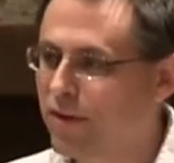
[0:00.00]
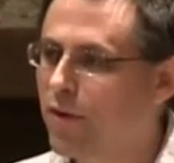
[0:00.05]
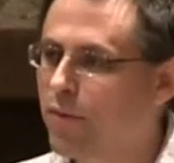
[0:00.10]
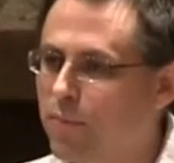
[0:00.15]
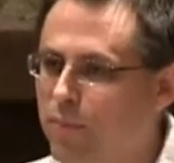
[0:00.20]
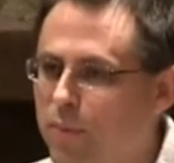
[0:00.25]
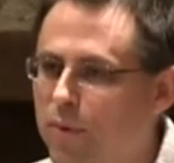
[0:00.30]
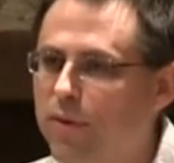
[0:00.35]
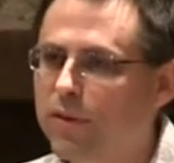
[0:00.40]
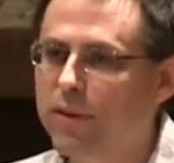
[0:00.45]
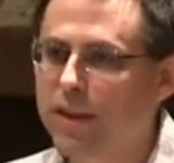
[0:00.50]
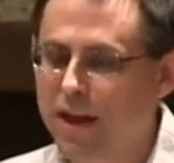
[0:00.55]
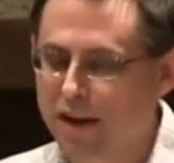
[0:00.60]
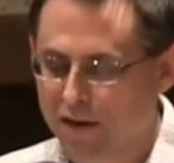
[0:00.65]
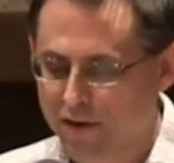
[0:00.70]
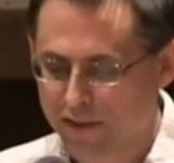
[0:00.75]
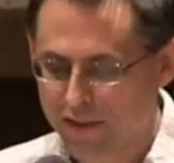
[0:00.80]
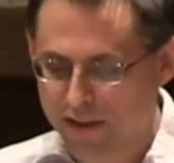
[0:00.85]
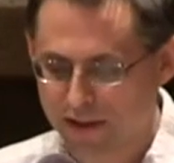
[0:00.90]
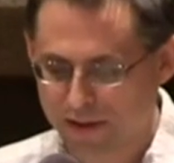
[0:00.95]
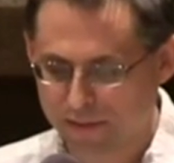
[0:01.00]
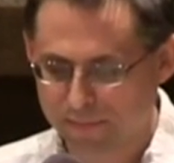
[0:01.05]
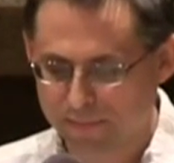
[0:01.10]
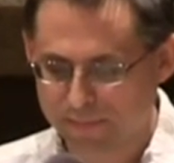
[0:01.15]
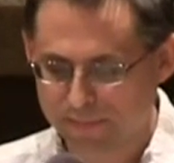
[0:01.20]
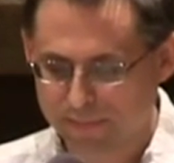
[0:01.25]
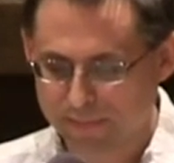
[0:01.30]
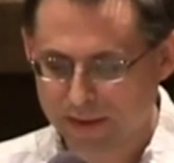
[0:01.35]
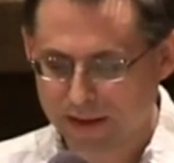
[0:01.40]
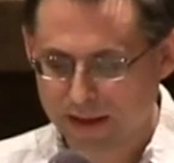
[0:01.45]
Don't put that on
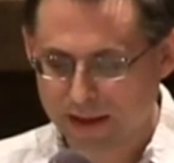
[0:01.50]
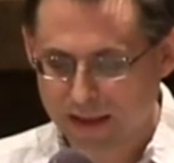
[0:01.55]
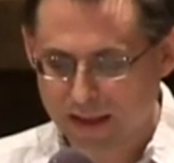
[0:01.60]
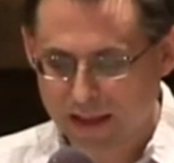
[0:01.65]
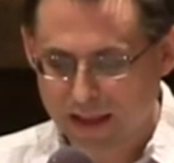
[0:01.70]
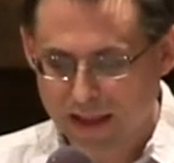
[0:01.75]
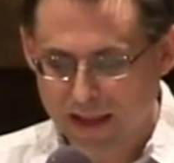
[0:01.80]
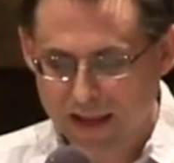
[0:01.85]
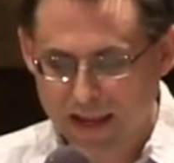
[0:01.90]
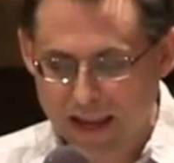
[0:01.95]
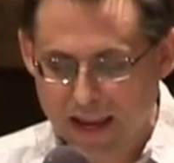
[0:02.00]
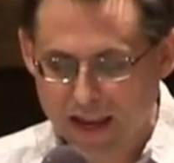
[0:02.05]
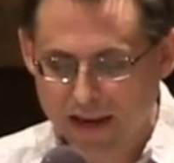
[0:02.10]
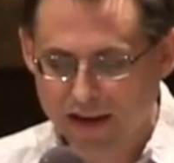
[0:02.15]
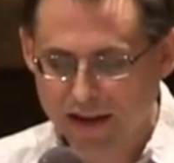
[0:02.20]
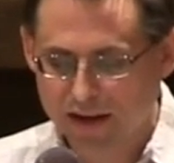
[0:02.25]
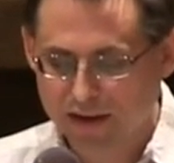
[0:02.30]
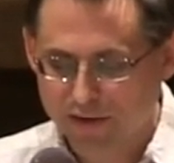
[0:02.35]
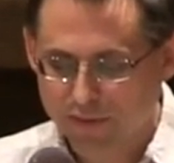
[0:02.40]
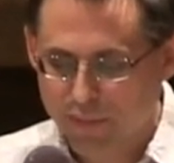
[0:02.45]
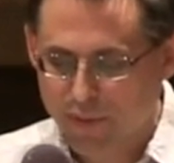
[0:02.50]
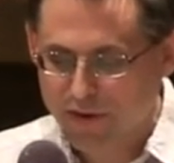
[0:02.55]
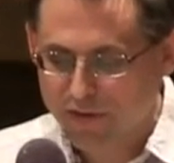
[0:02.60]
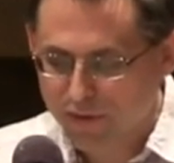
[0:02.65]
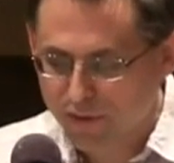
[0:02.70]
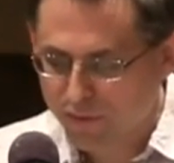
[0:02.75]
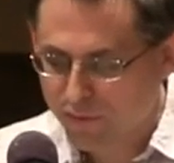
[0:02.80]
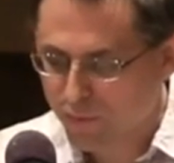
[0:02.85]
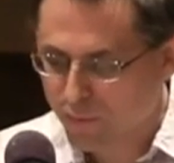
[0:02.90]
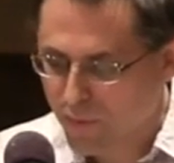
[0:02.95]
them. Again, and
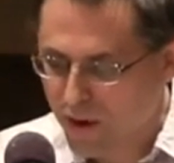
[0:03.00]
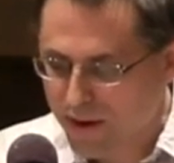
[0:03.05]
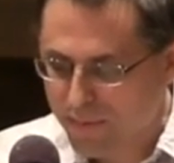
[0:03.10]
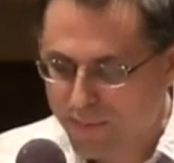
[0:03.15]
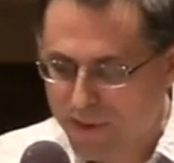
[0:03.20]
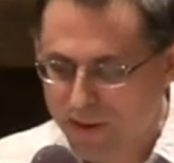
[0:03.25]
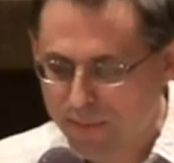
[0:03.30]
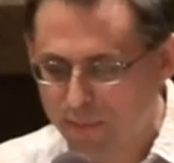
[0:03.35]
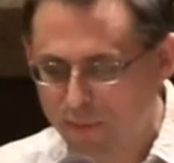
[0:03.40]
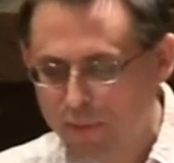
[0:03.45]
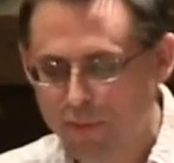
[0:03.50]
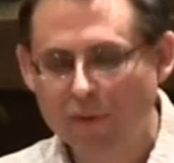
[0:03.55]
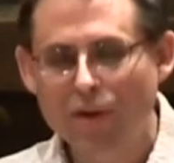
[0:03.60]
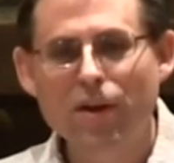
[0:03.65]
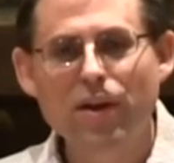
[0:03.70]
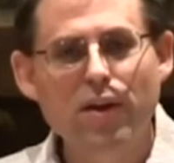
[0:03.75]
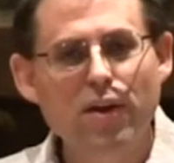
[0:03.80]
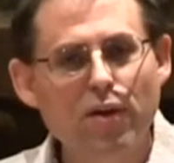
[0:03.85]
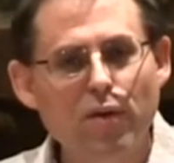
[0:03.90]
especially for white people,